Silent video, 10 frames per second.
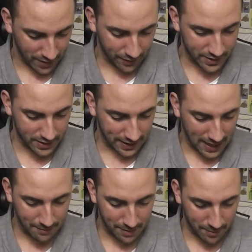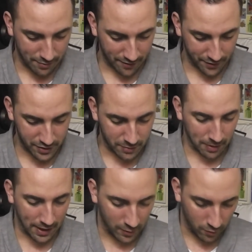This is a game me and my brother used to
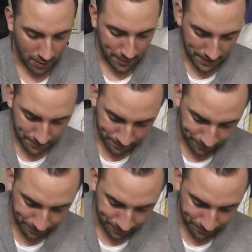play quite a bit.